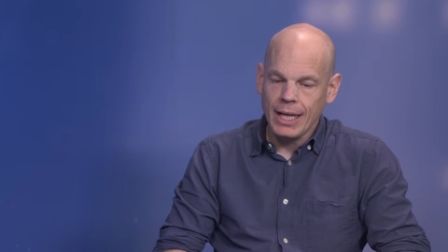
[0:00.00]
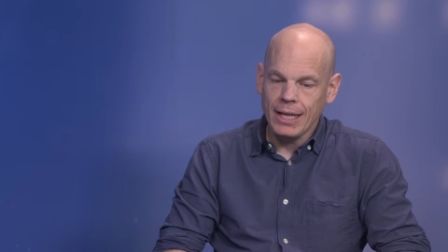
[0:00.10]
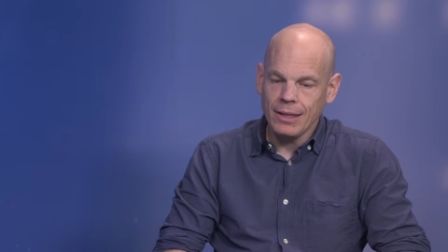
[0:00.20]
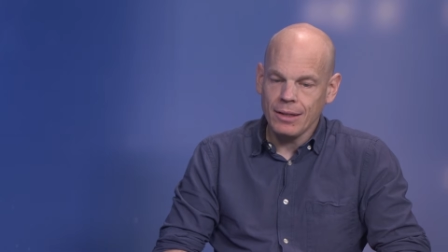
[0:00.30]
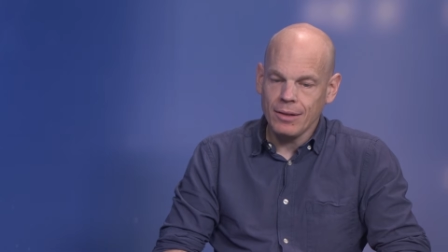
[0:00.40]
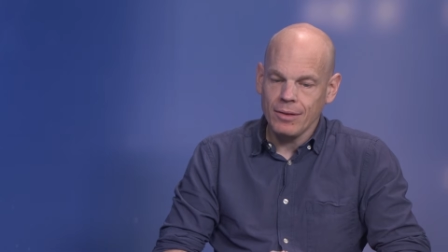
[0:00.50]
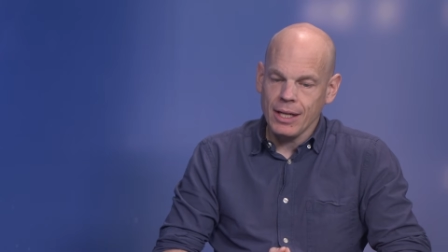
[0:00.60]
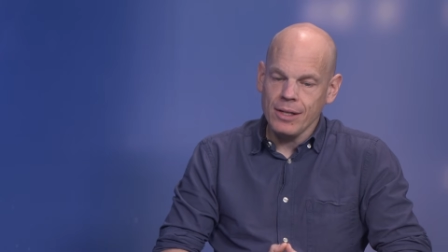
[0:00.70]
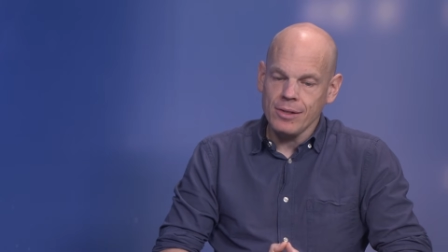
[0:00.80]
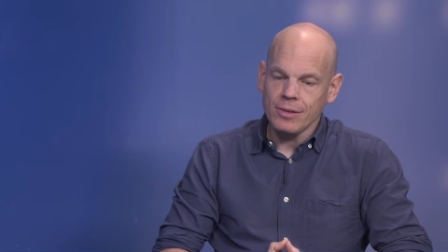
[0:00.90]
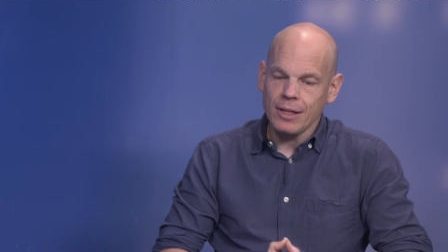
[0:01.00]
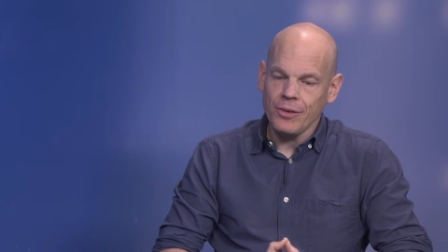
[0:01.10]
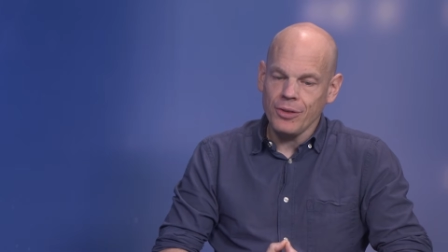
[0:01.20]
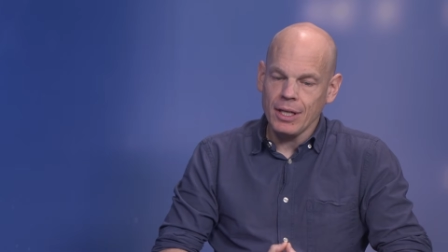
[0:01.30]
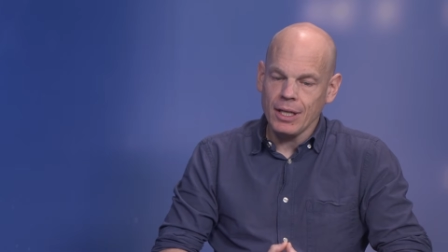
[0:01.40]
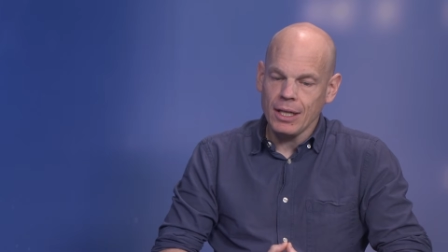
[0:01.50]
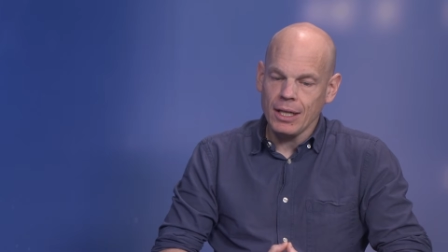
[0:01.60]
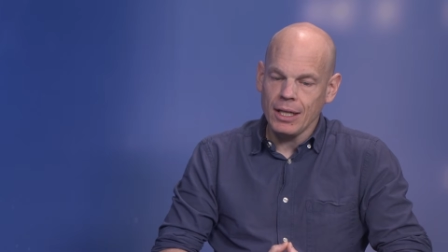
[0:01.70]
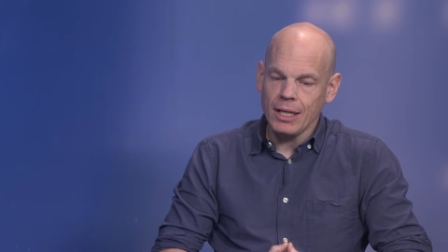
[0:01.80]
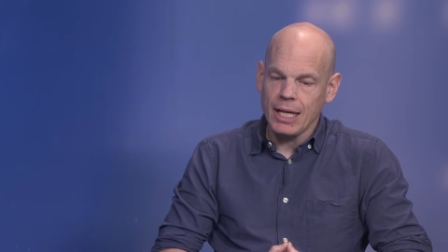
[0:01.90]
And there is, I think,
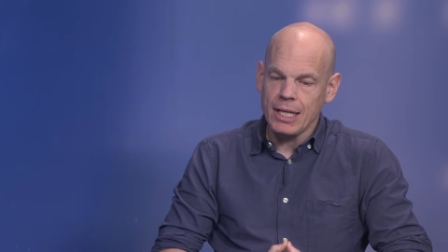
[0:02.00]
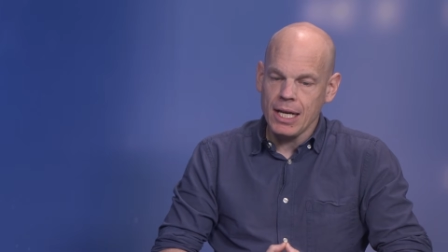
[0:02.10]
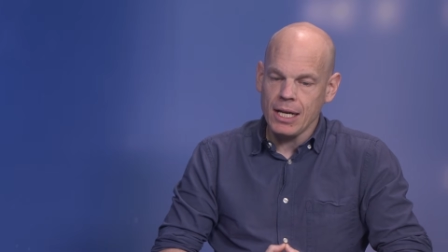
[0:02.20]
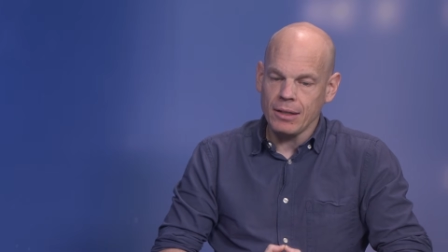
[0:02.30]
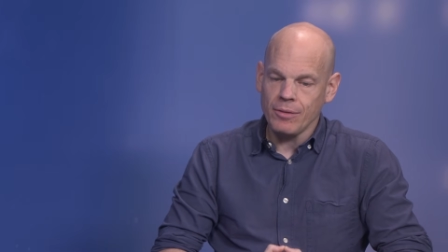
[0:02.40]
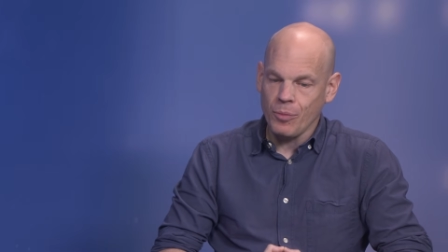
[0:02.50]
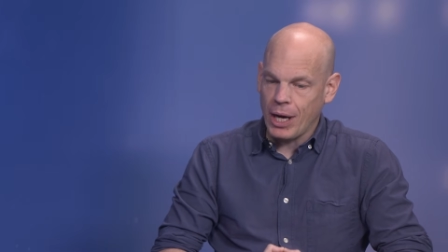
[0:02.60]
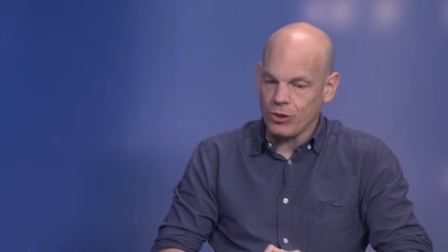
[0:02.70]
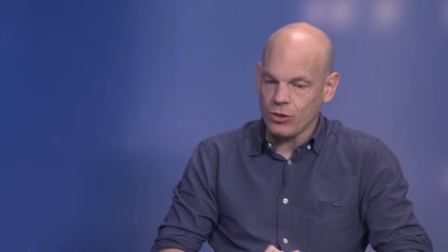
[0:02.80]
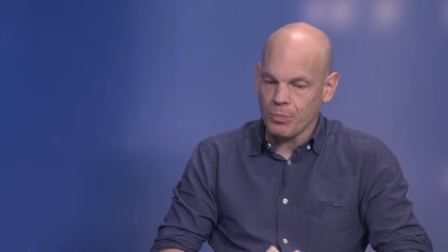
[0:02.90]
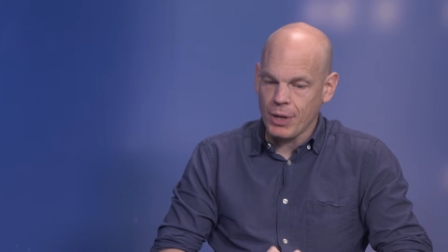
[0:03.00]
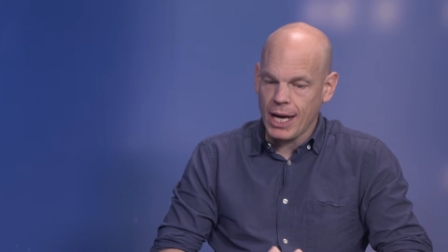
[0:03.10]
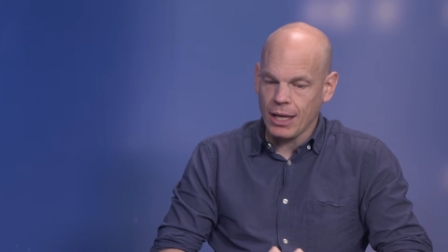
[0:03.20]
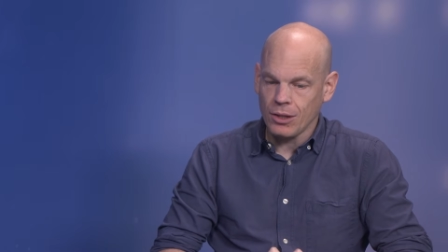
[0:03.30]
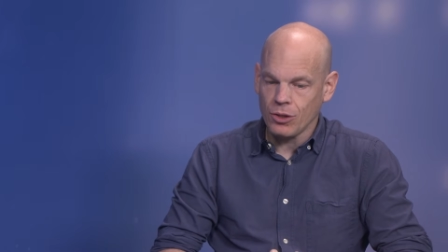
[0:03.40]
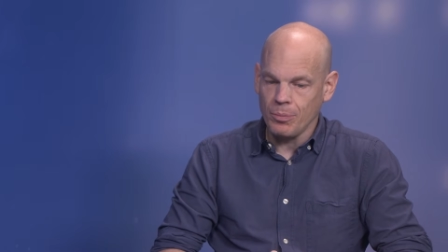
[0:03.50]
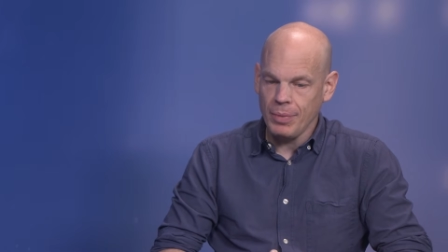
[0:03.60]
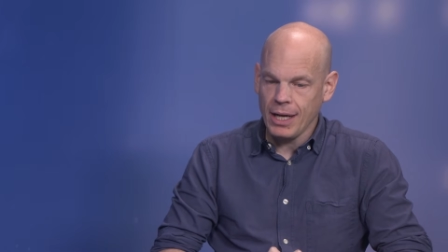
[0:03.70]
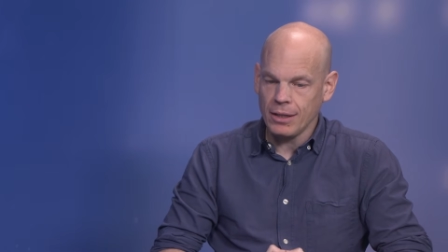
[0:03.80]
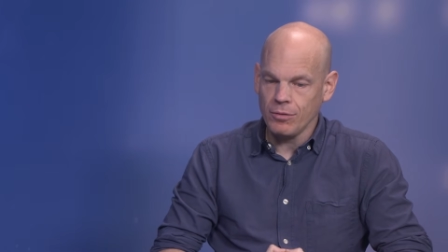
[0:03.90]
an idea widespread in
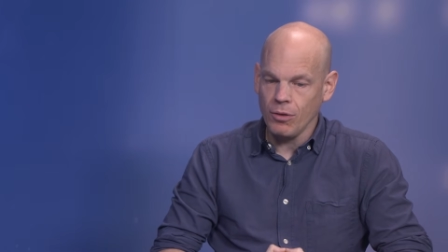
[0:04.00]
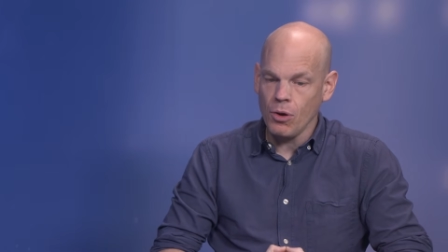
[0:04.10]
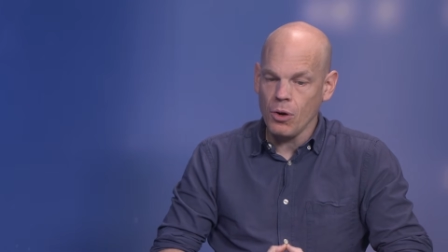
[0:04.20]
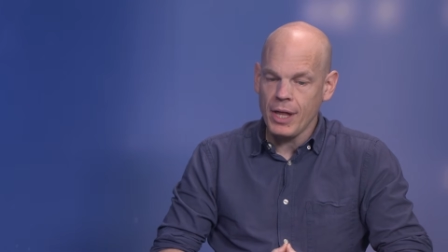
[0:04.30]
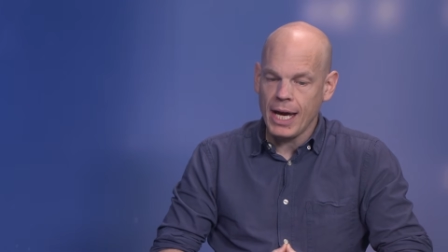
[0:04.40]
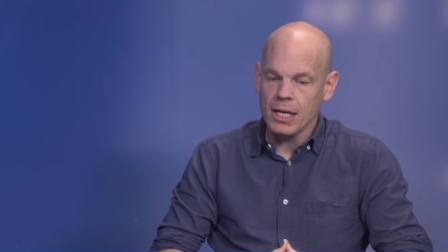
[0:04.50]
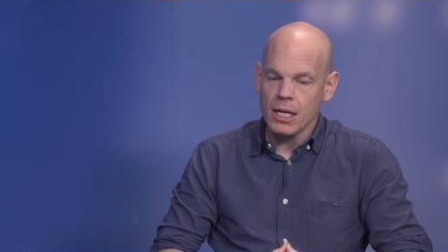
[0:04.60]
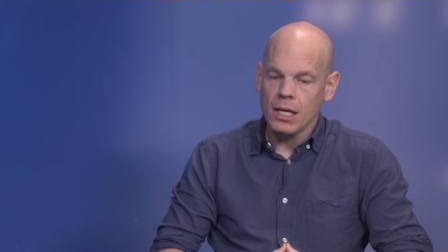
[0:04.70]
comparative law that